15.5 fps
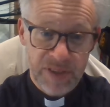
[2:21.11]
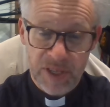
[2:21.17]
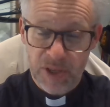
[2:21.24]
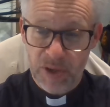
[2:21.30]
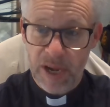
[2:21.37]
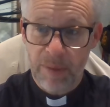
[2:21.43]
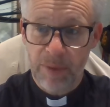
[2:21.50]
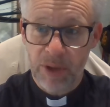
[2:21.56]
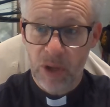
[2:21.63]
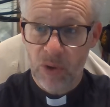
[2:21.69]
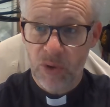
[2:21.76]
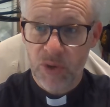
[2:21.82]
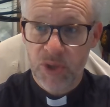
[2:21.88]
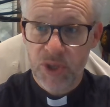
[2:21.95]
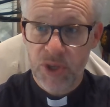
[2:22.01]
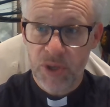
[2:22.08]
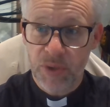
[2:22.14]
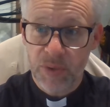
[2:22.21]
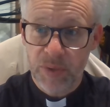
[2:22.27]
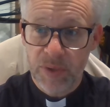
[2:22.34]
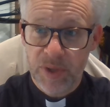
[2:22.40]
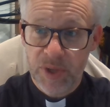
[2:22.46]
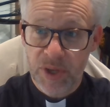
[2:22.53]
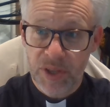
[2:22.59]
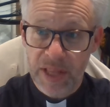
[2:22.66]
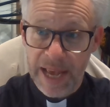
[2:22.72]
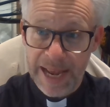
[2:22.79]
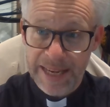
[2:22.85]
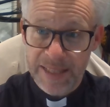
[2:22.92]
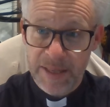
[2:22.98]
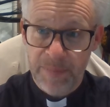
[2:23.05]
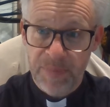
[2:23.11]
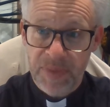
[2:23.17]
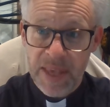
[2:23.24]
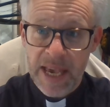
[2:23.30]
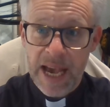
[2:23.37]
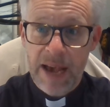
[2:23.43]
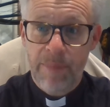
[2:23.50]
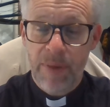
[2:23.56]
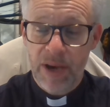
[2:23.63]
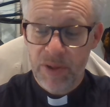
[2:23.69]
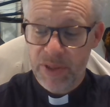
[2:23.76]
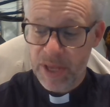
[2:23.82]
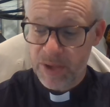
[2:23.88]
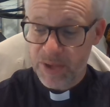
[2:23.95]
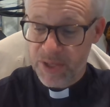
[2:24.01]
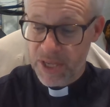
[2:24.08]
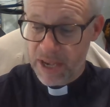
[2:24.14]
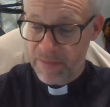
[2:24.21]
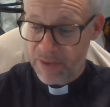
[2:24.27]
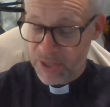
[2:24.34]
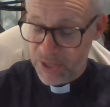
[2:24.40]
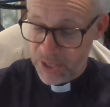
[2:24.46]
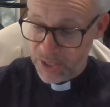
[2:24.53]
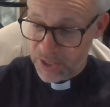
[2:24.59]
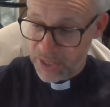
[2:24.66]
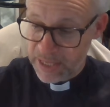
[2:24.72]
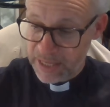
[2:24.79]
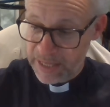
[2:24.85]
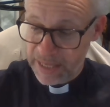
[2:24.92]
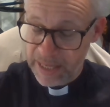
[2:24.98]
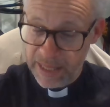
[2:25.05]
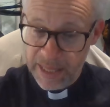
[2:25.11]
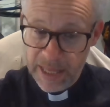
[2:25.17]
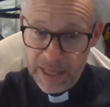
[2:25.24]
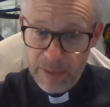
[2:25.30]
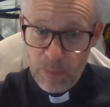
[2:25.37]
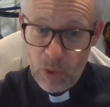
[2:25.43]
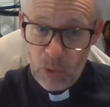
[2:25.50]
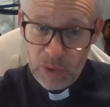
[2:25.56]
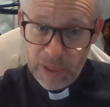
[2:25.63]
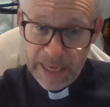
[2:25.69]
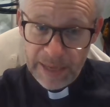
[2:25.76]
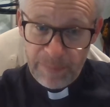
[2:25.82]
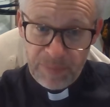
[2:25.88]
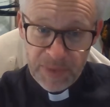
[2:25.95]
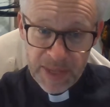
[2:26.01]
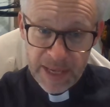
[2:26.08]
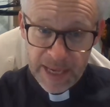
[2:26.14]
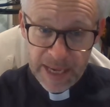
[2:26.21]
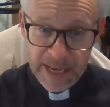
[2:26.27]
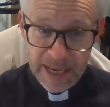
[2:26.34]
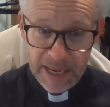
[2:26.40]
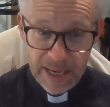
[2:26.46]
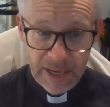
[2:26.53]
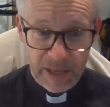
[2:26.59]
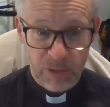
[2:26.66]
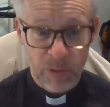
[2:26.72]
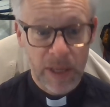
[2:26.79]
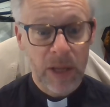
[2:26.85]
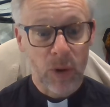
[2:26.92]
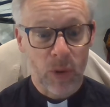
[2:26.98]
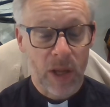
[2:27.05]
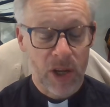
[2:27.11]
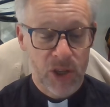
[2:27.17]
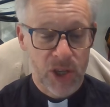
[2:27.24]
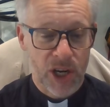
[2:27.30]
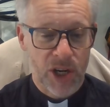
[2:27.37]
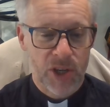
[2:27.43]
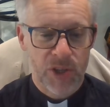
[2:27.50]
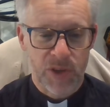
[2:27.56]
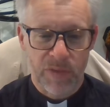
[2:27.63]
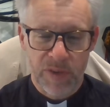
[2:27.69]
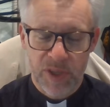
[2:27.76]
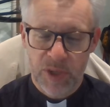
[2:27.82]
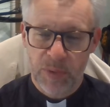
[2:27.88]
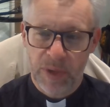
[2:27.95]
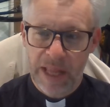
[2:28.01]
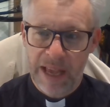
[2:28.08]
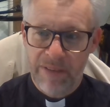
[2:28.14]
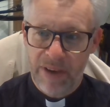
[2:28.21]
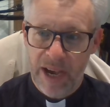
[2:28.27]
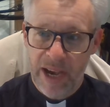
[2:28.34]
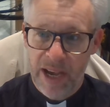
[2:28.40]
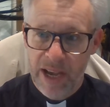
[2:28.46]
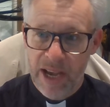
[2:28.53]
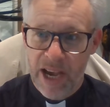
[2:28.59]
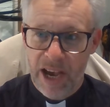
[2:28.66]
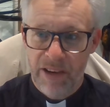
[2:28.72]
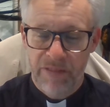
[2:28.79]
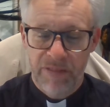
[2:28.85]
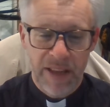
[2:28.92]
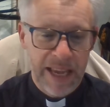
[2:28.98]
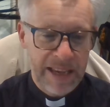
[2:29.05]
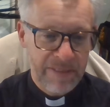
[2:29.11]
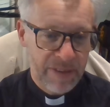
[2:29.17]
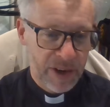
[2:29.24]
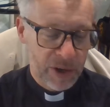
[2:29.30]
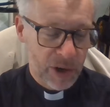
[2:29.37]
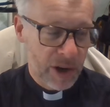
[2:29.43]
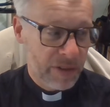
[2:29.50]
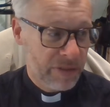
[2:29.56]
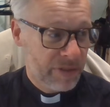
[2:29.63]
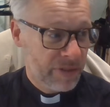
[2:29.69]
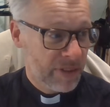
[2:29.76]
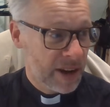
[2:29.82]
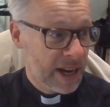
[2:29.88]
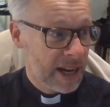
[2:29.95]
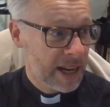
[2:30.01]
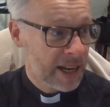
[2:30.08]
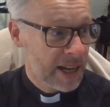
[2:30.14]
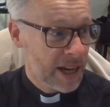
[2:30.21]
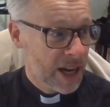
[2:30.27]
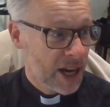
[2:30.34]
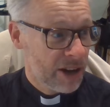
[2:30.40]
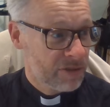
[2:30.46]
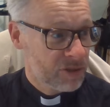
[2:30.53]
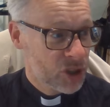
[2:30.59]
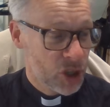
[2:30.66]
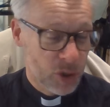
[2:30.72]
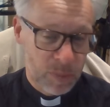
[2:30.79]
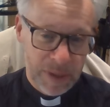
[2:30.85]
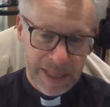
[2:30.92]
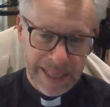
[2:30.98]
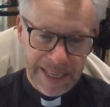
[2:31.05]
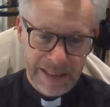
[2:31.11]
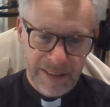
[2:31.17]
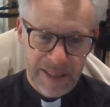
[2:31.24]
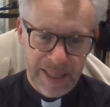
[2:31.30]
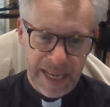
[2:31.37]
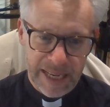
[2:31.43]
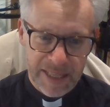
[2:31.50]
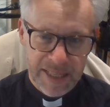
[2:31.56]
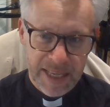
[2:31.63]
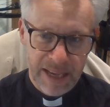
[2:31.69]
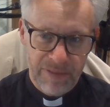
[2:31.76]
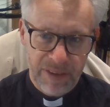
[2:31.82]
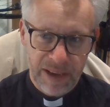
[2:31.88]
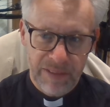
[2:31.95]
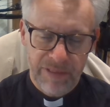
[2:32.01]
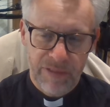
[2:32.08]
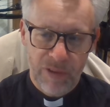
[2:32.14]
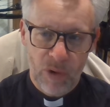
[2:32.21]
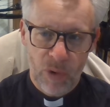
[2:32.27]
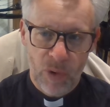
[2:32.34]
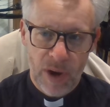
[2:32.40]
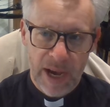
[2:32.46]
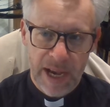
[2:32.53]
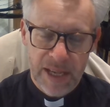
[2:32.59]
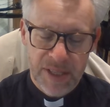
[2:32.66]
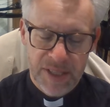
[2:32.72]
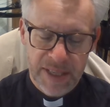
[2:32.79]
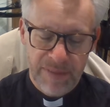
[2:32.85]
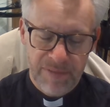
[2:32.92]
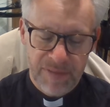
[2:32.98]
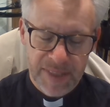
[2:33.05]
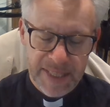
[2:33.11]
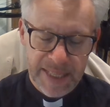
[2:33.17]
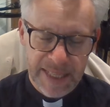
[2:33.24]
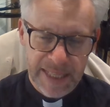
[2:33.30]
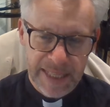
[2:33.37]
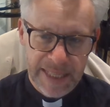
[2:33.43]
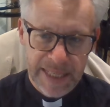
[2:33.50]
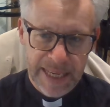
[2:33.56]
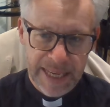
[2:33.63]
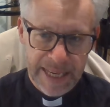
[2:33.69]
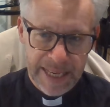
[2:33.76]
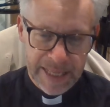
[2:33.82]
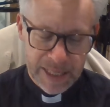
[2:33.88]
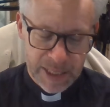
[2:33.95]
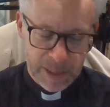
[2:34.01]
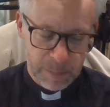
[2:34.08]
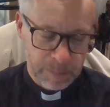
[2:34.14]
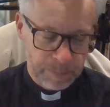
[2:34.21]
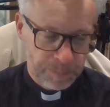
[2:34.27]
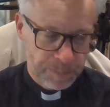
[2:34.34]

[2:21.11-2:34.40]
So do come along to that. And both those services in the morning, really all our churches obviously will have a flavour of Jubilee and Thanksgiving for 70 years.